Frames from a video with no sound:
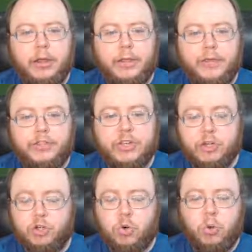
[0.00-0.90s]
this
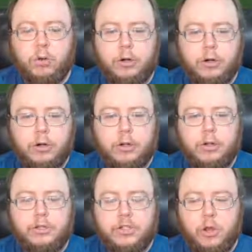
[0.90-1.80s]
controller.
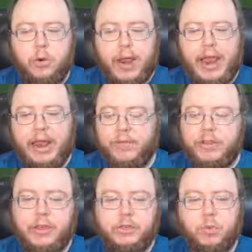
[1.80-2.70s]
So
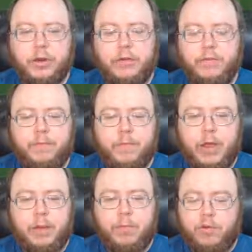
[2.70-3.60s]
everything is working
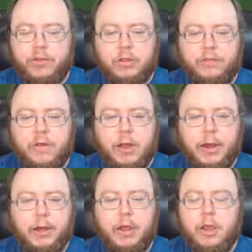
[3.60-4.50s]
perfectly
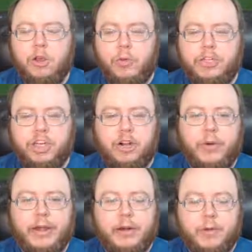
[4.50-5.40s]
fine. We
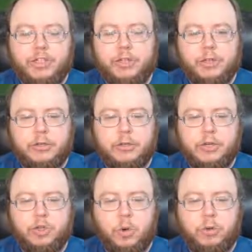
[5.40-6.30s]
generated a bunch of the
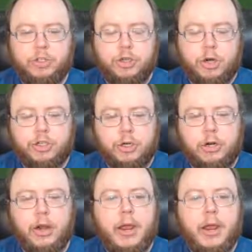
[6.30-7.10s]
controller structure.